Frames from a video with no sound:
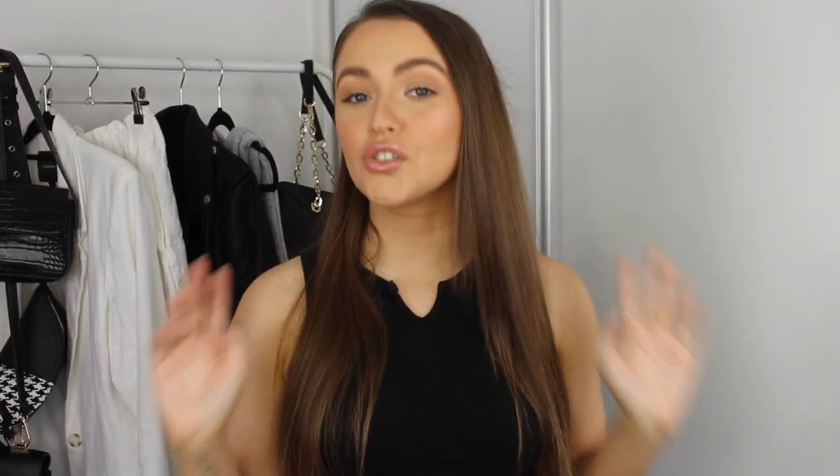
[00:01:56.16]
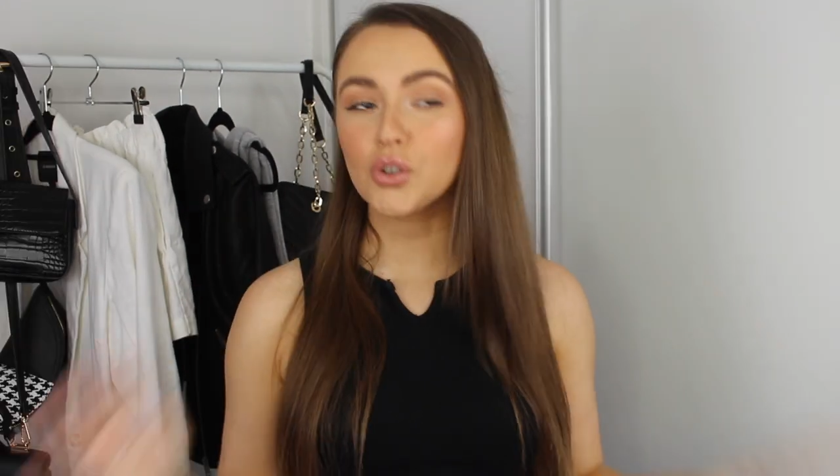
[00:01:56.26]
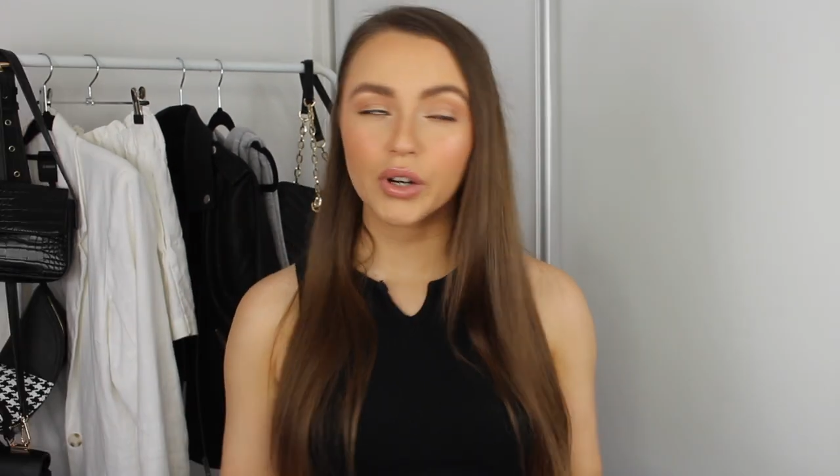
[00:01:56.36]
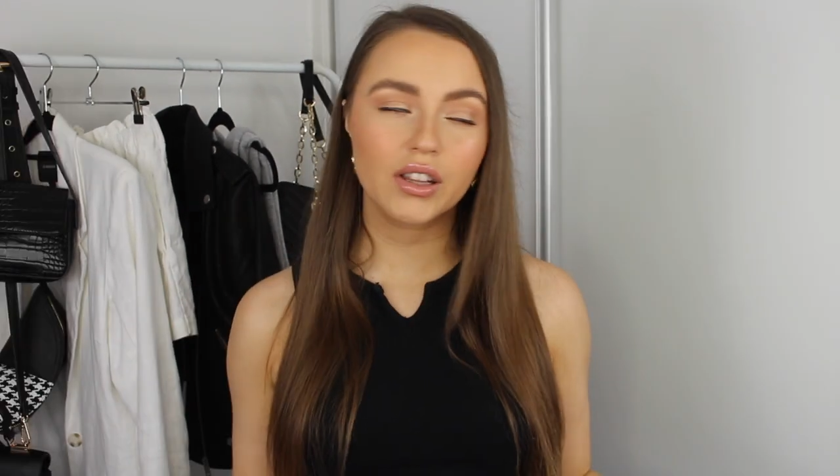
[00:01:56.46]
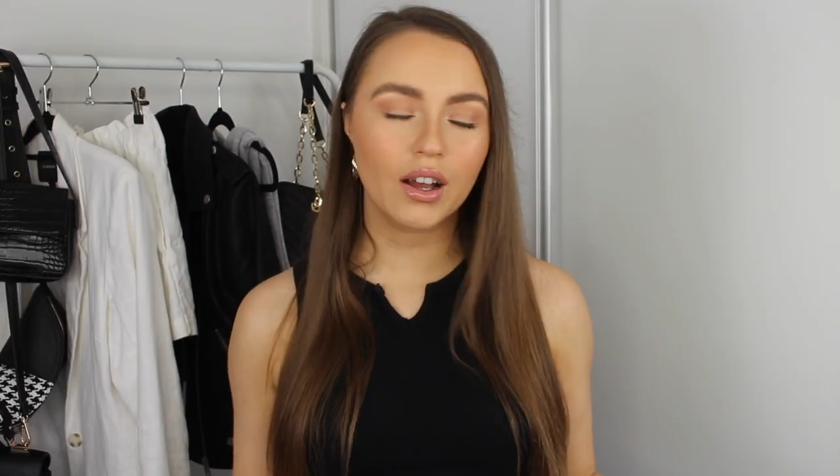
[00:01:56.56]

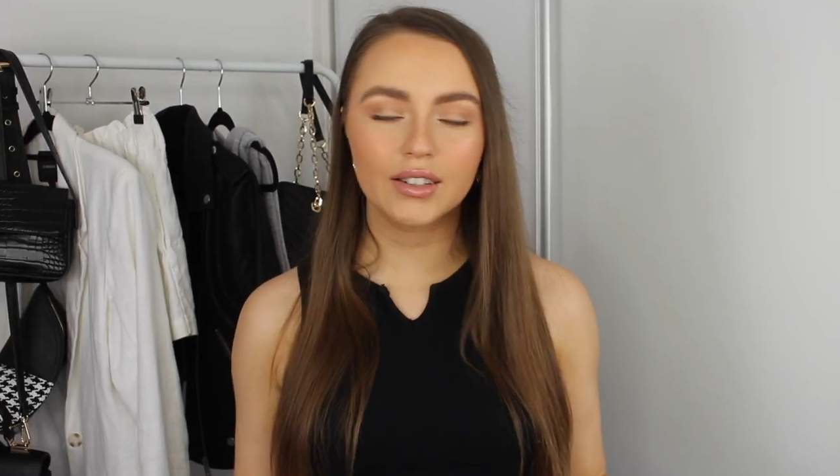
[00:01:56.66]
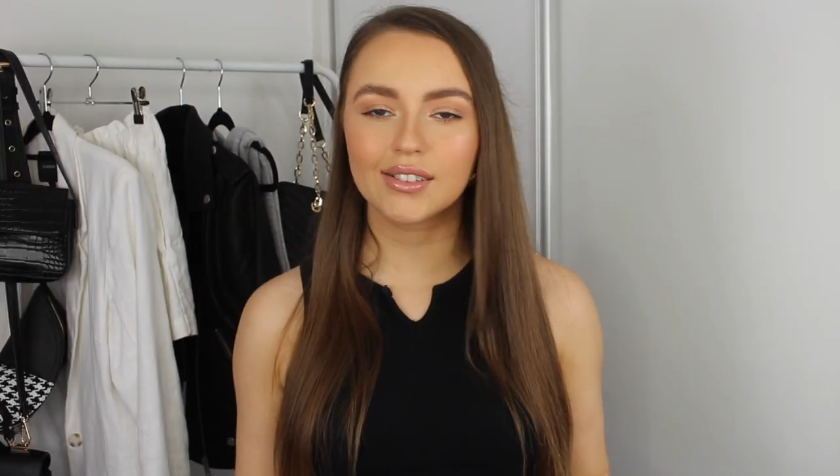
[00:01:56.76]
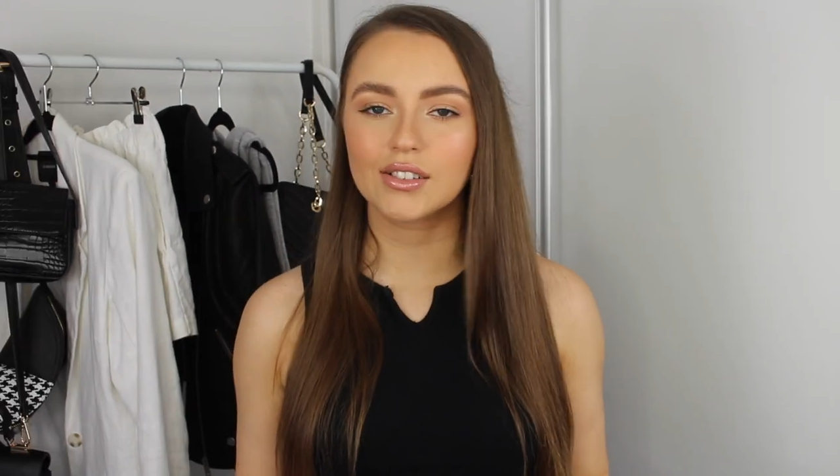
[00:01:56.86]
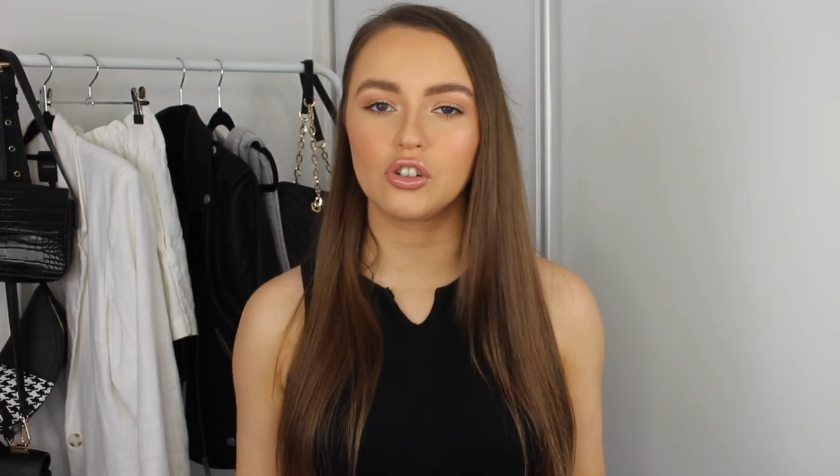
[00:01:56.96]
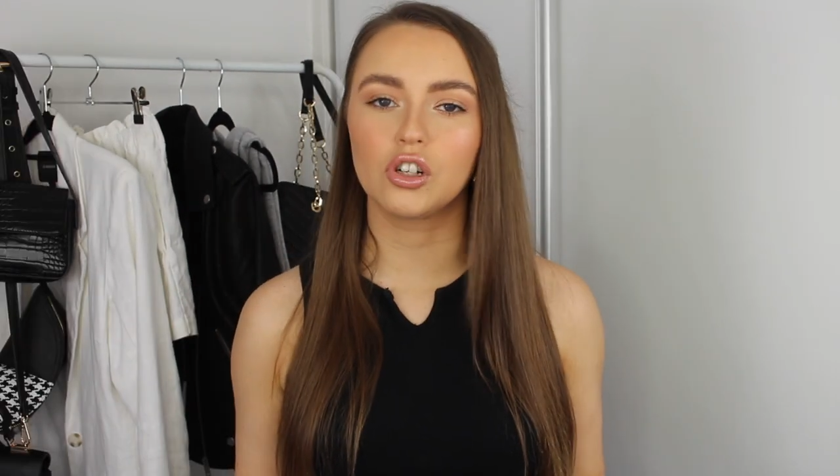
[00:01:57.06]
storyline is
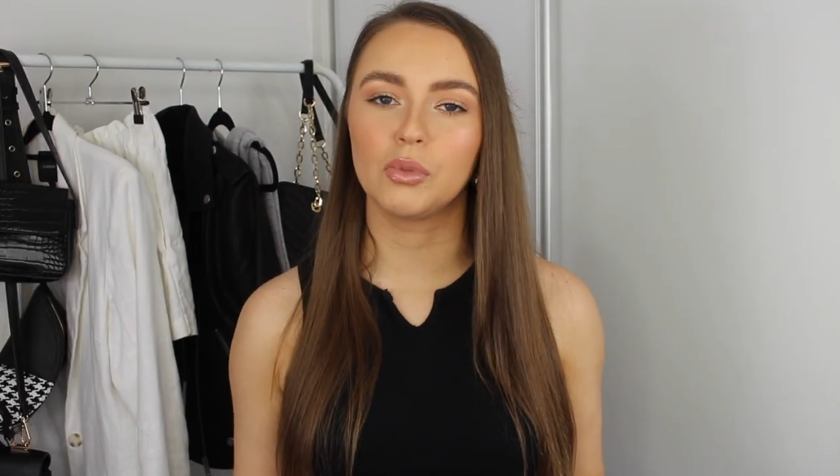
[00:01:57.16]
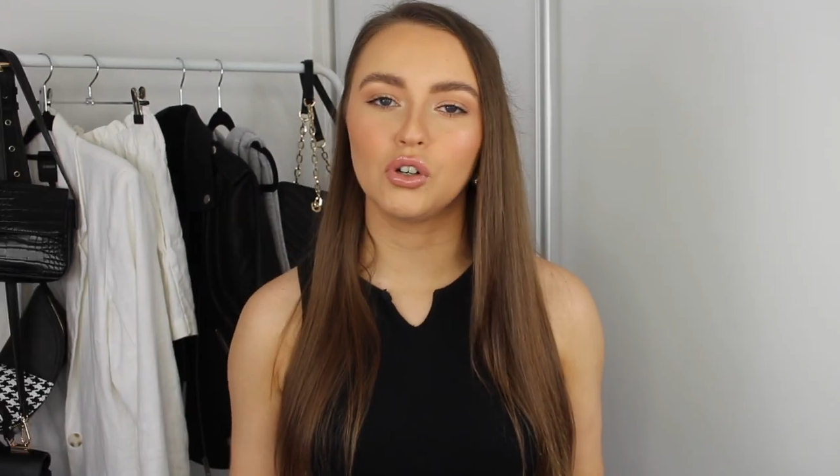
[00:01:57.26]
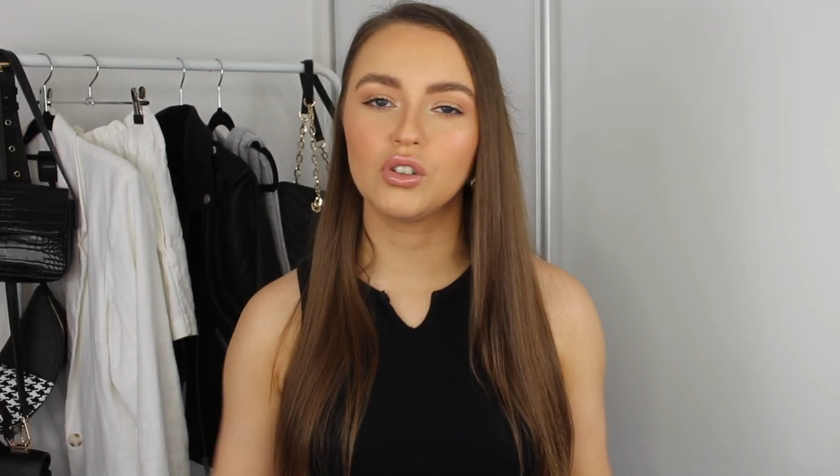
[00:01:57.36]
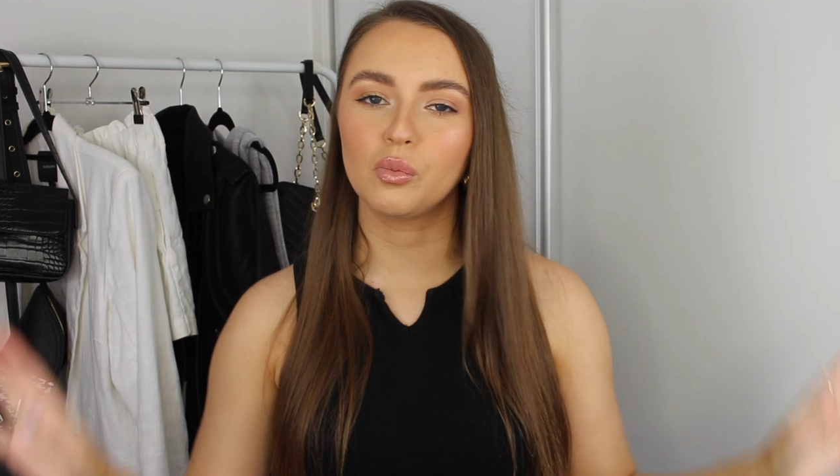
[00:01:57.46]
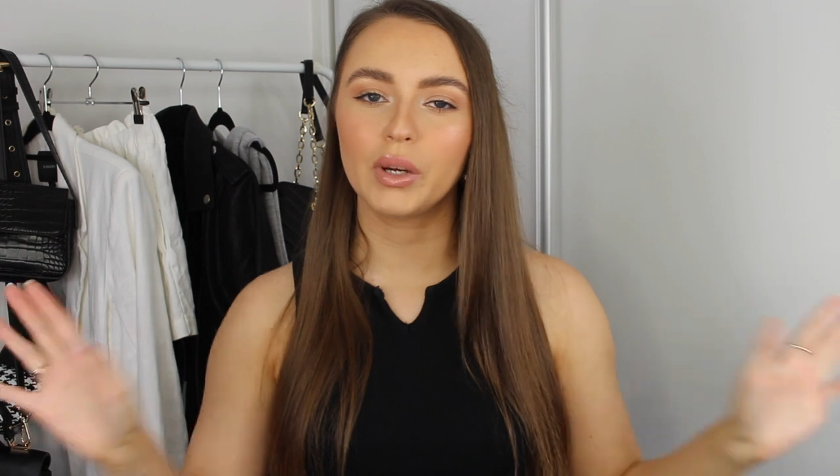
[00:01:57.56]

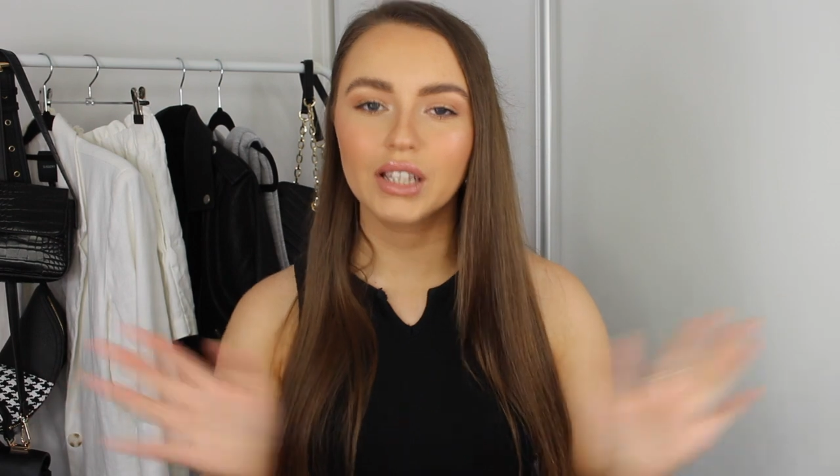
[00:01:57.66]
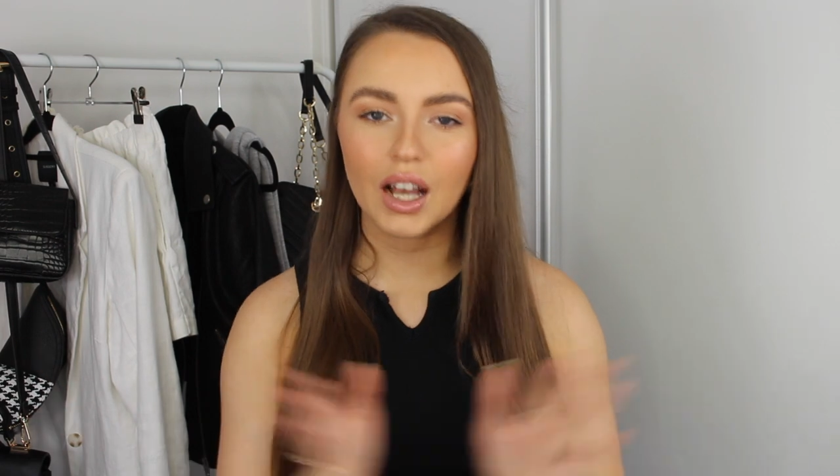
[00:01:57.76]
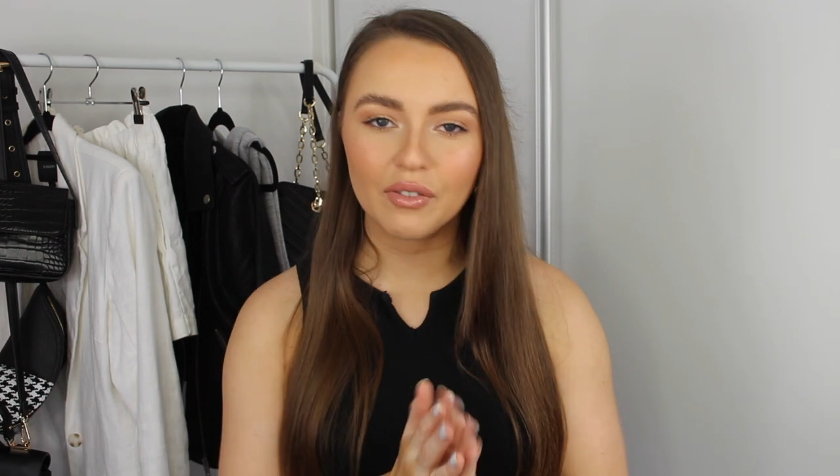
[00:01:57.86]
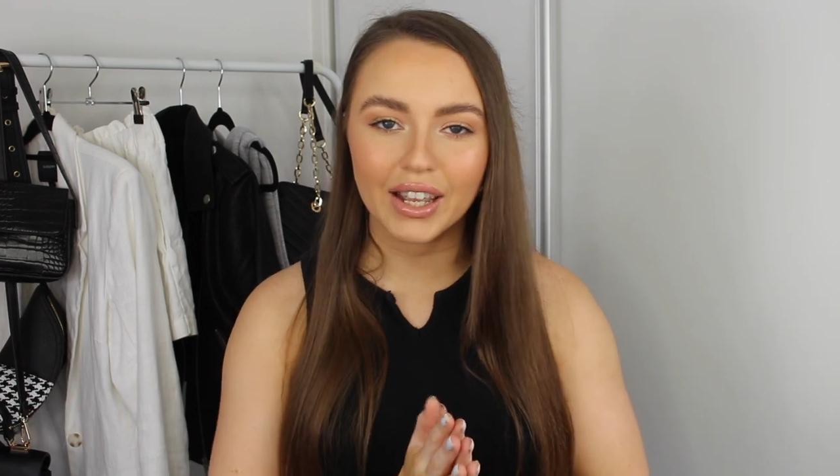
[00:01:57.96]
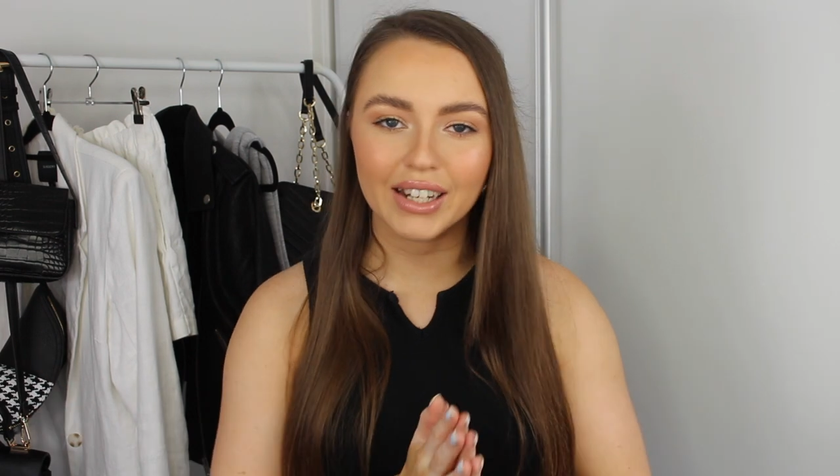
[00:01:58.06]
adorable. We
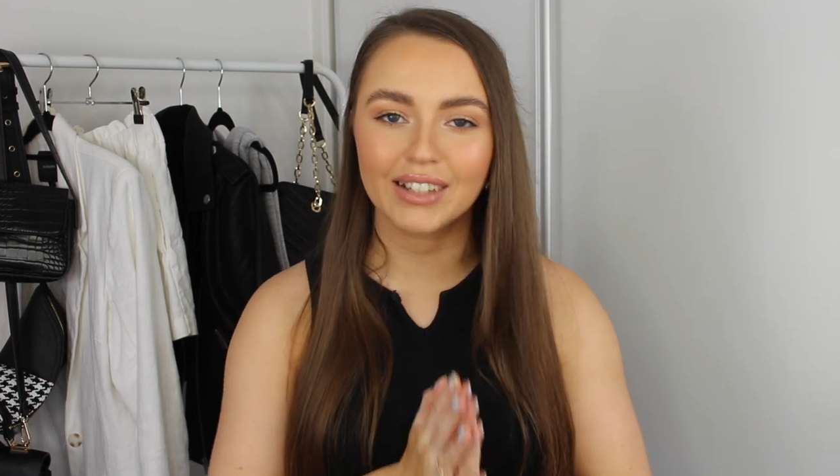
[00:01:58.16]
love it.